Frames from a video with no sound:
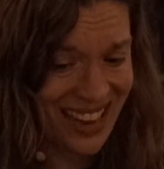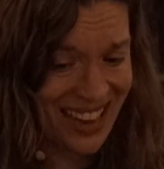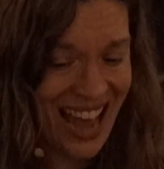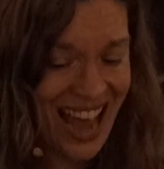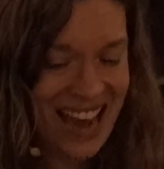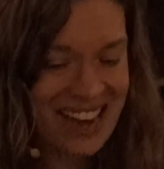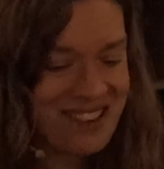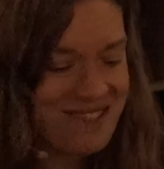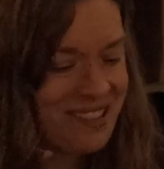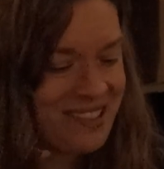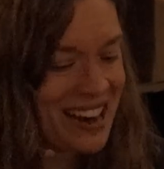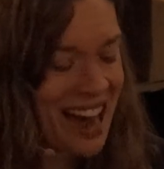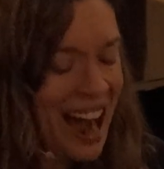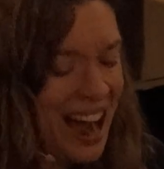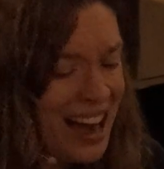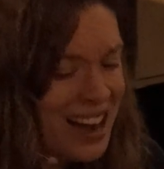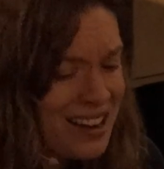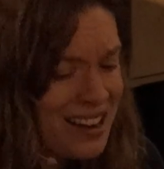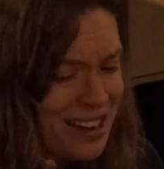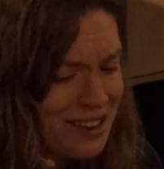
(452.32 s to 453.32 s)
And you can
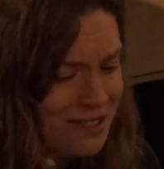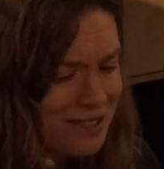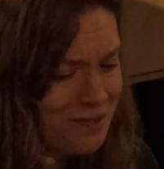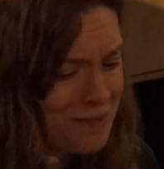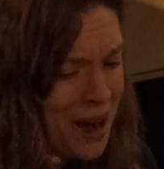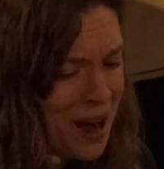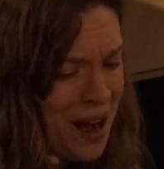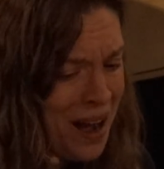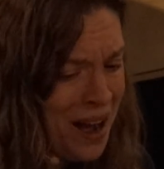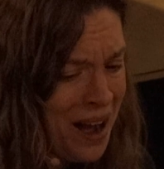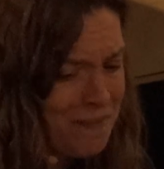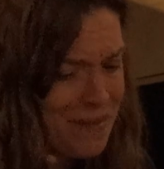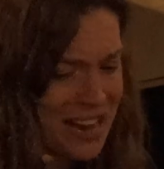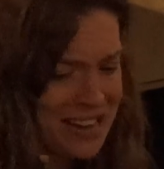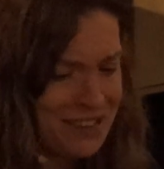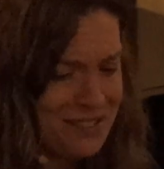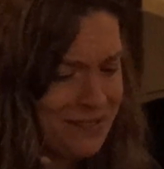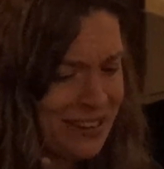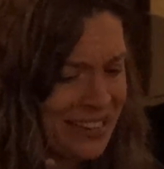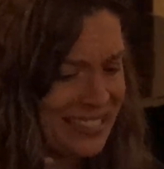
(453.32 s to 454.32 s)
hug your mom, and
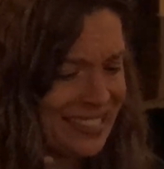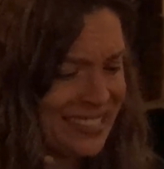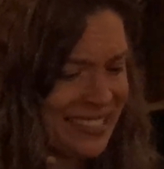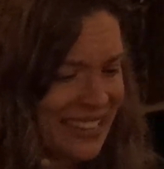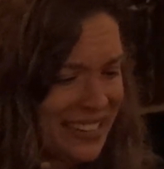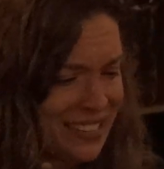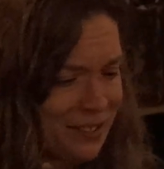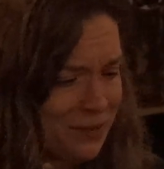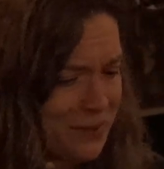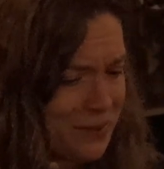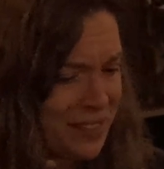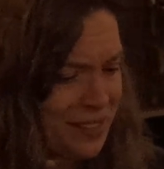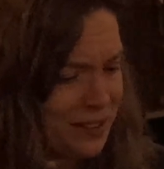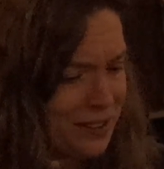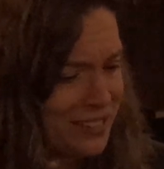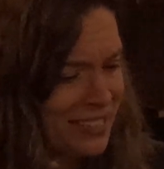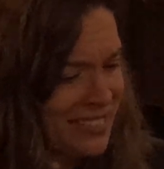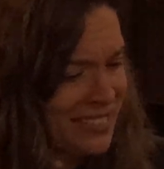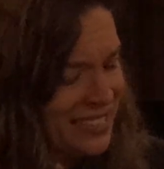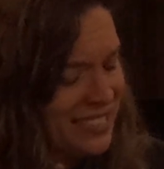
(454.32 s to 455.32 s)
you can sit with your
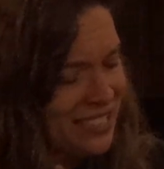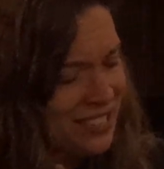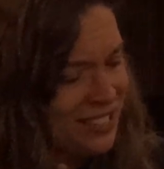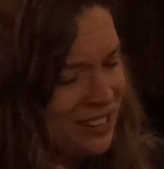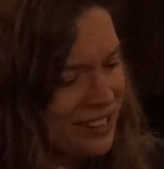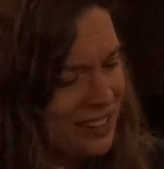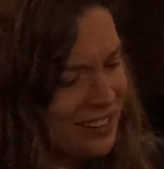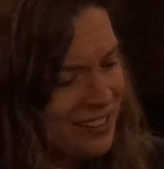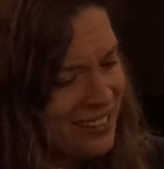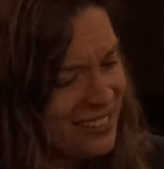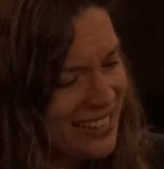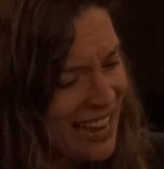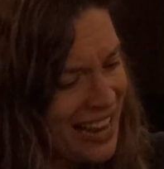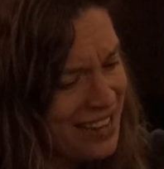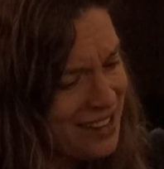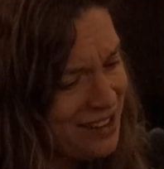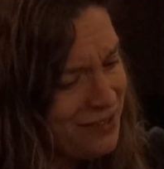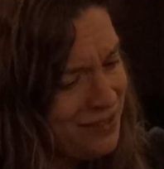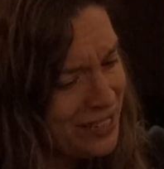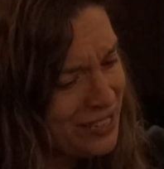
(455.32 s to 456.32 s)
sisters, and
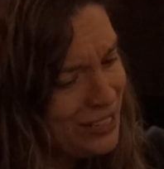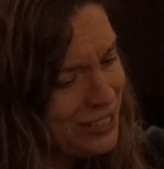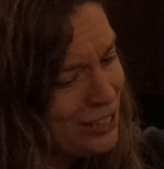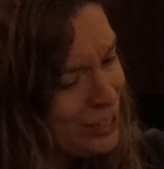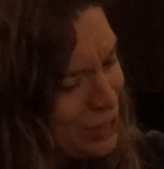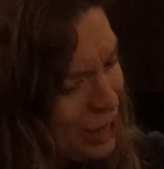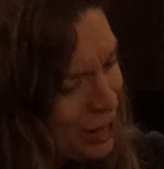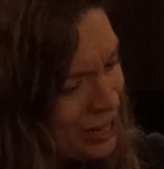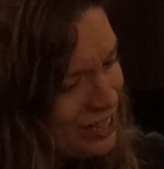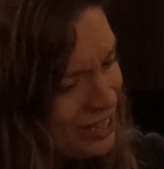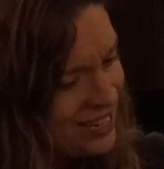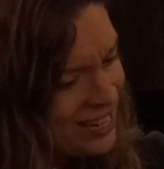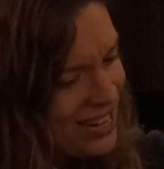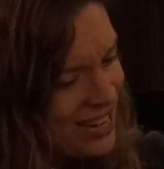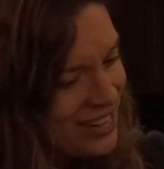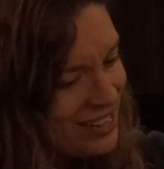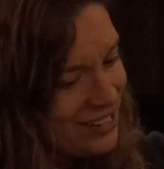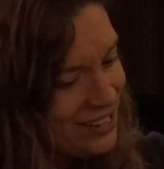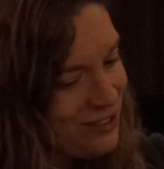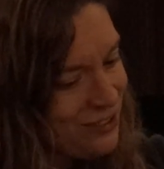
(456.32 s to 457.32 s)
you can start
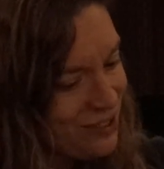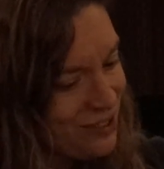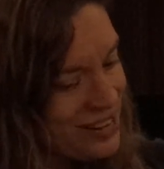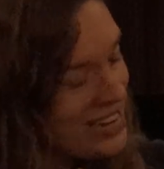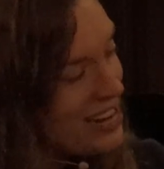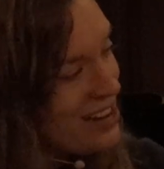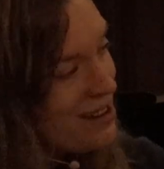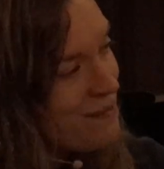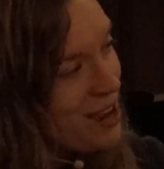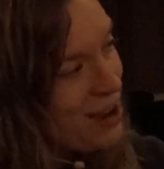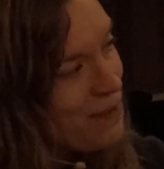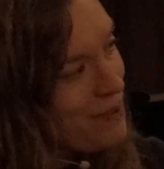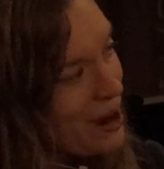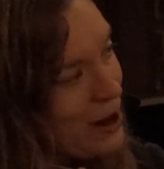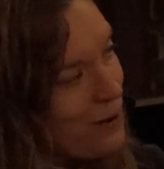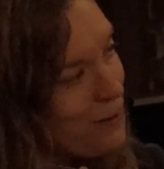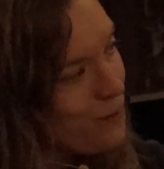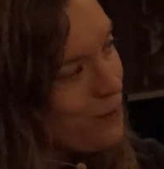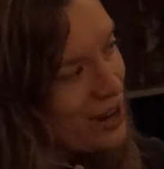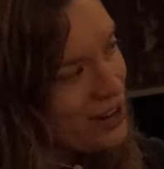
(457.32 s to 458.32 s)
to dream
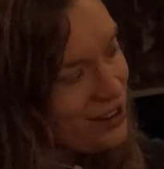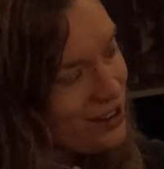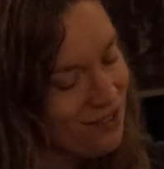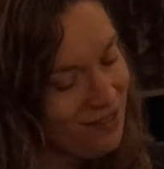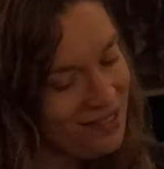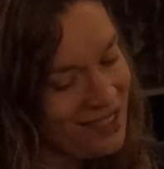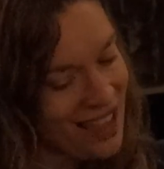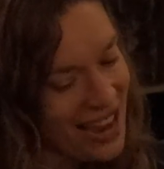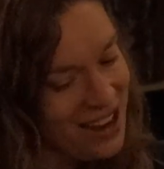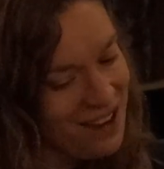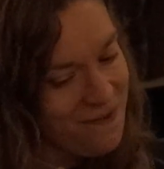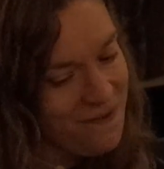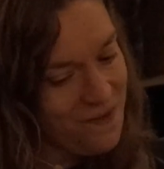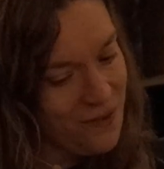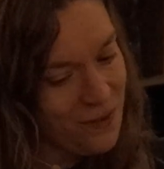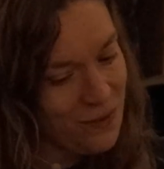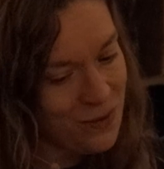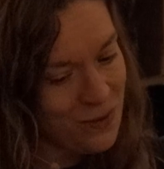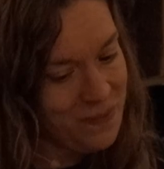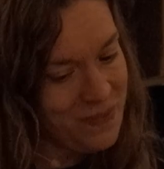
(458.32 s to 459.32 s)
about what your life
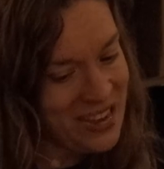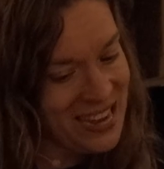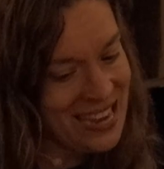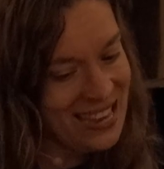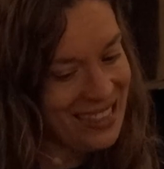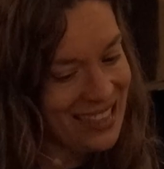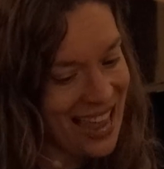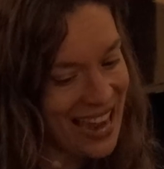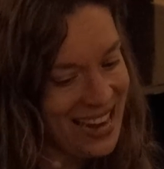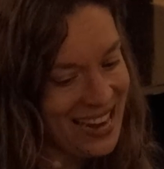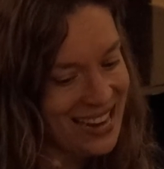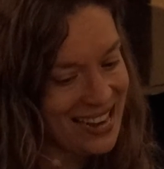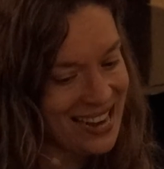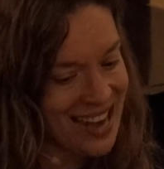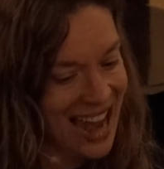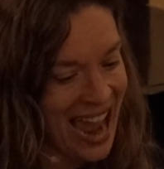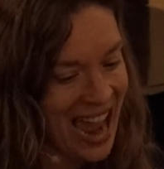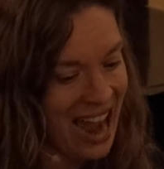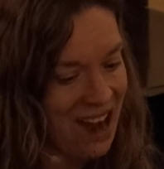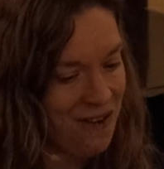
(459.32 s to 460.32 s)
will be like
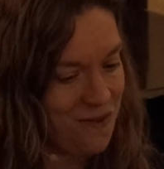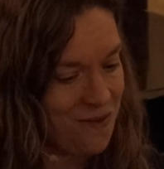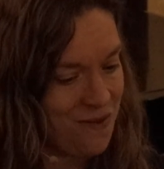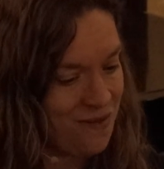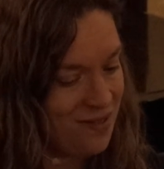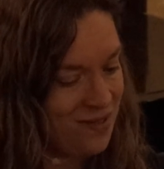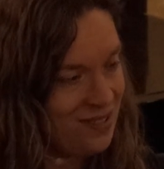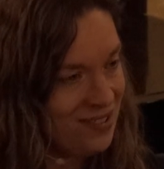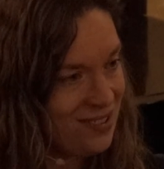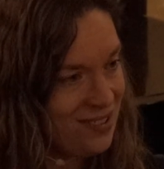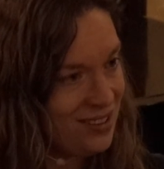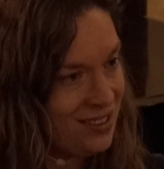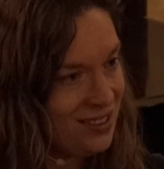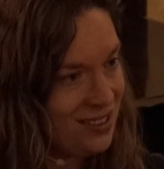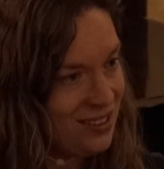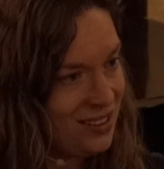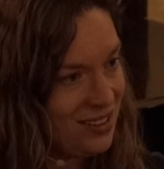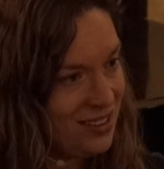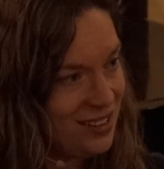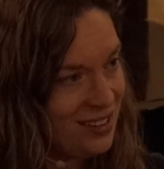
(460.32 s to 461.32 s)
now
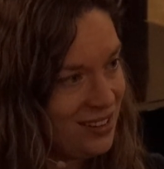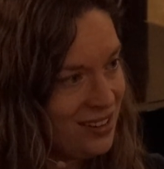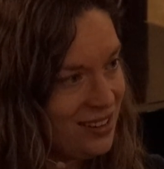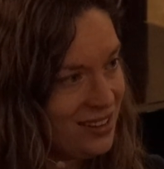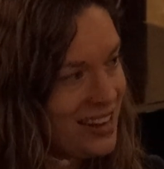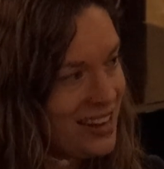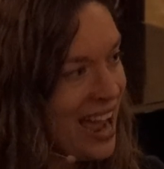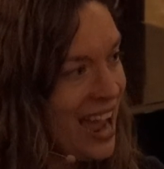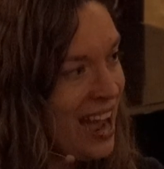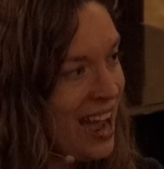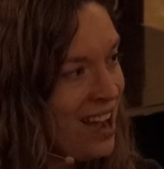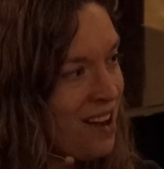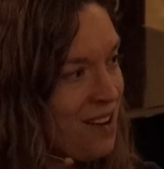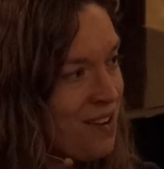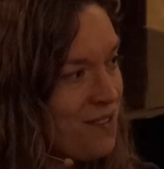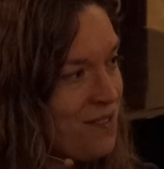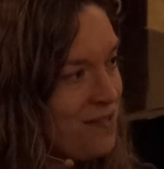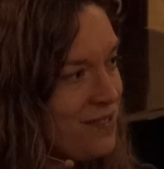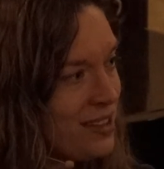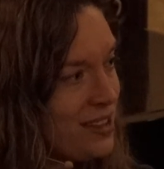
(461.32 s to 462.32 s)

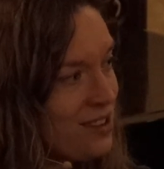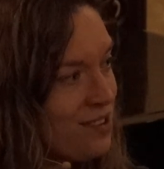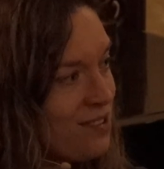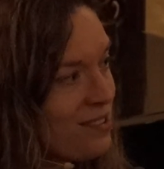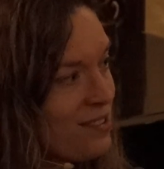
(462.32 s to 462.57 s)
now that you're